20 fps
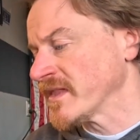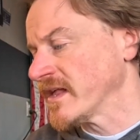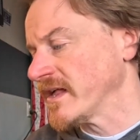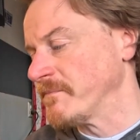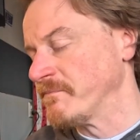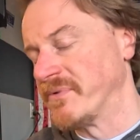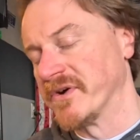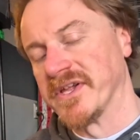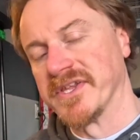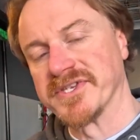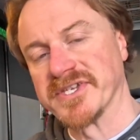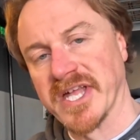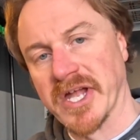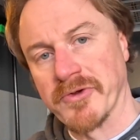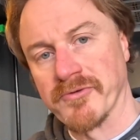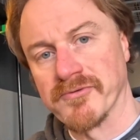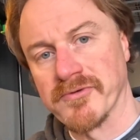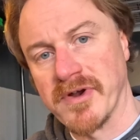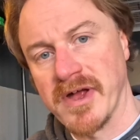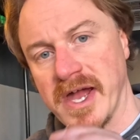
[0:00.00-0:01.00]
but it's like
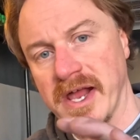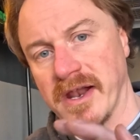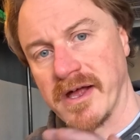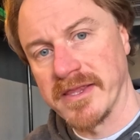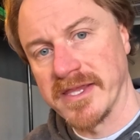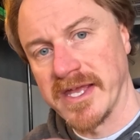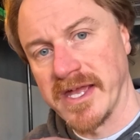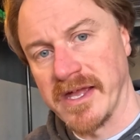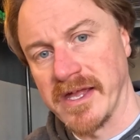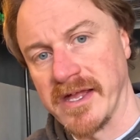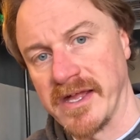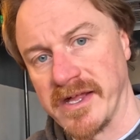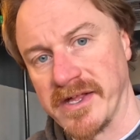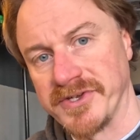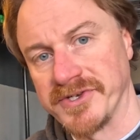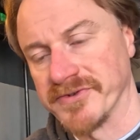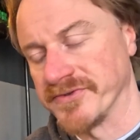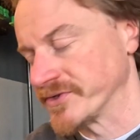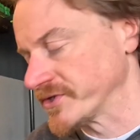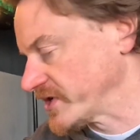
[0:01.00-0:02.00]
right on the
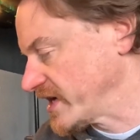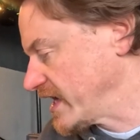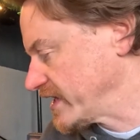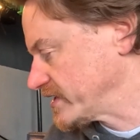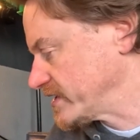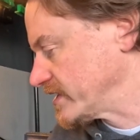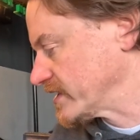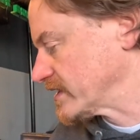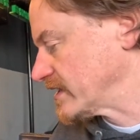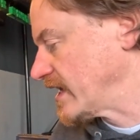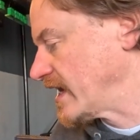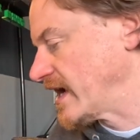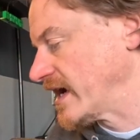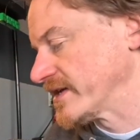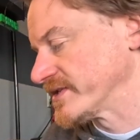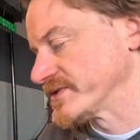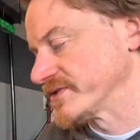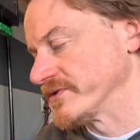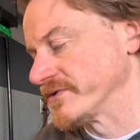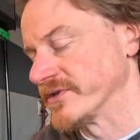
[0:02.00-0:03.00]
edge of scratching the
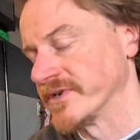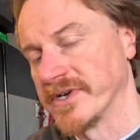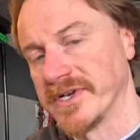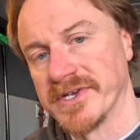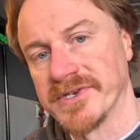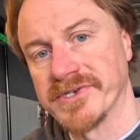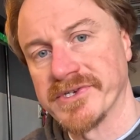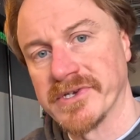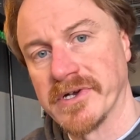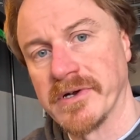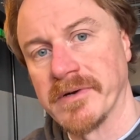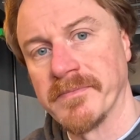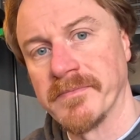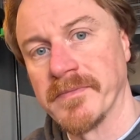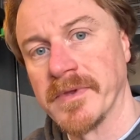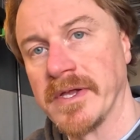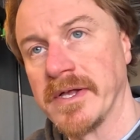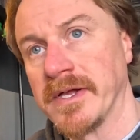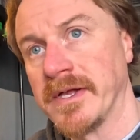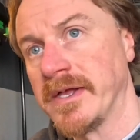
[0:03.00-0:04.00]
glass. So there is some,
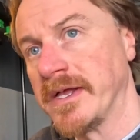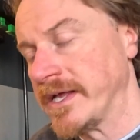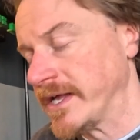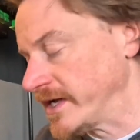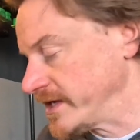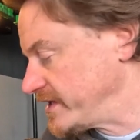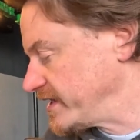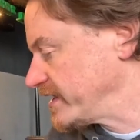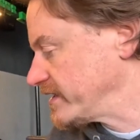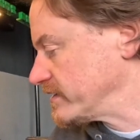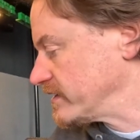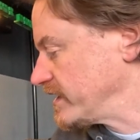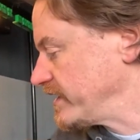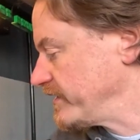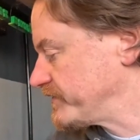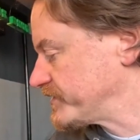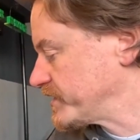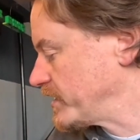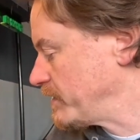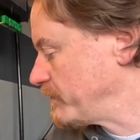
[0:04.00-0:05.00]
it did leave
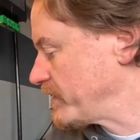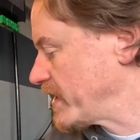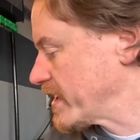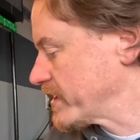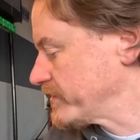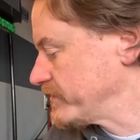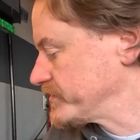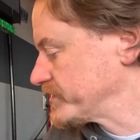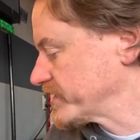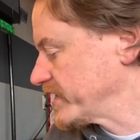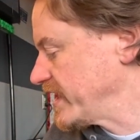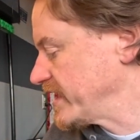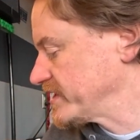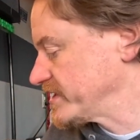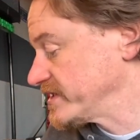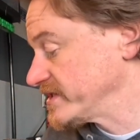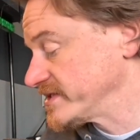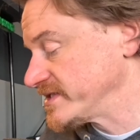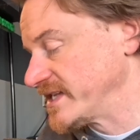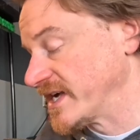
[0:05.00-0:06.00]
some micro
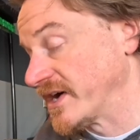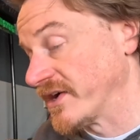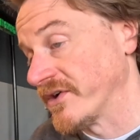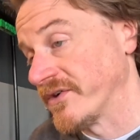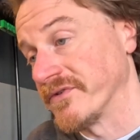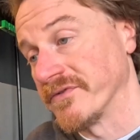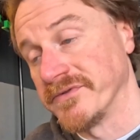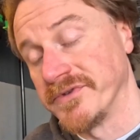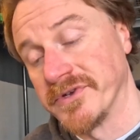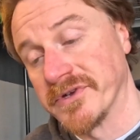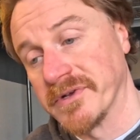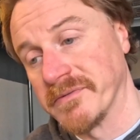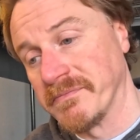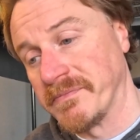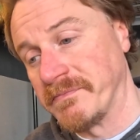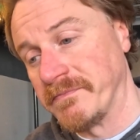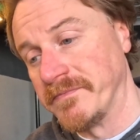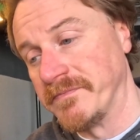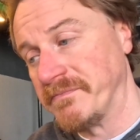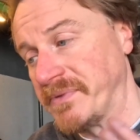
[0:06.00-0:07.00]
scratches. Now you
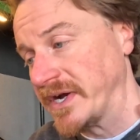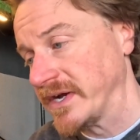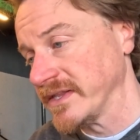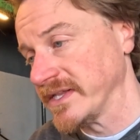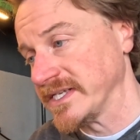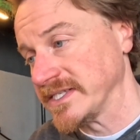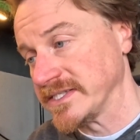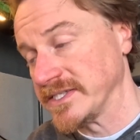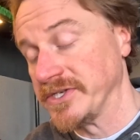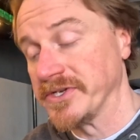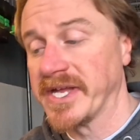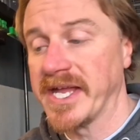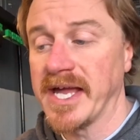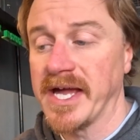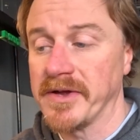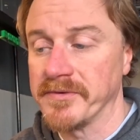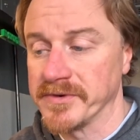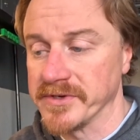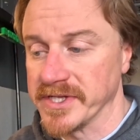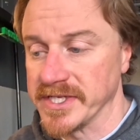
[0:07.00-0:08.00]

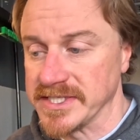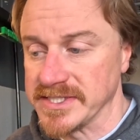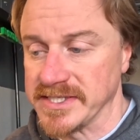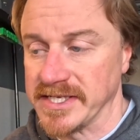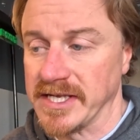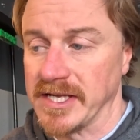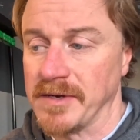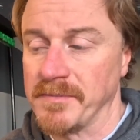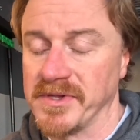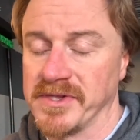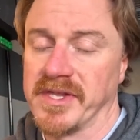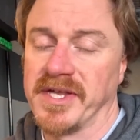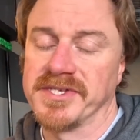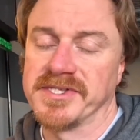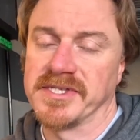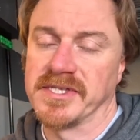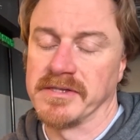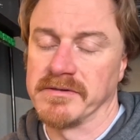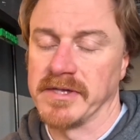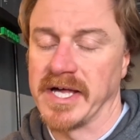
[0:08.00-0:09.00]
can't really see them unless
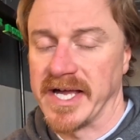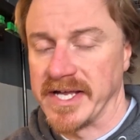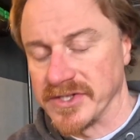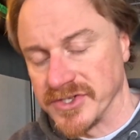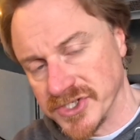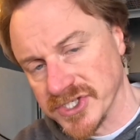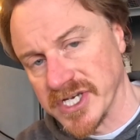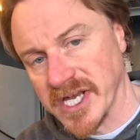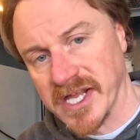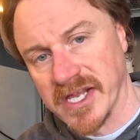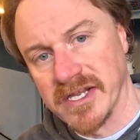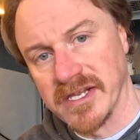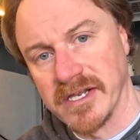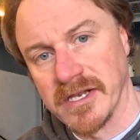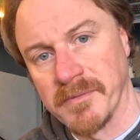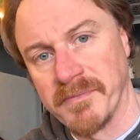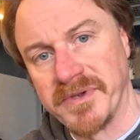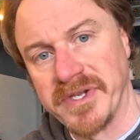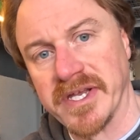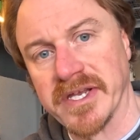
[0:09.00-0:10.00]
the light's shining at
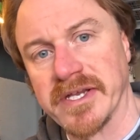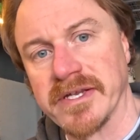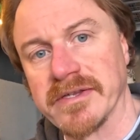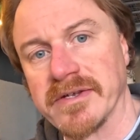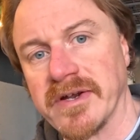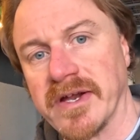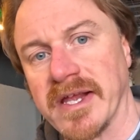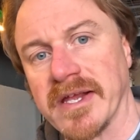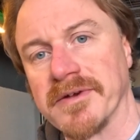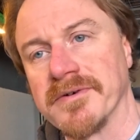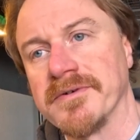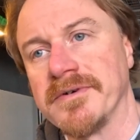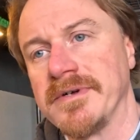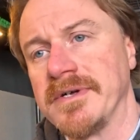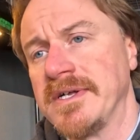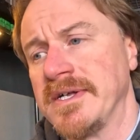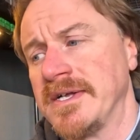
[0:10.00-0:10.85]
a particular angle.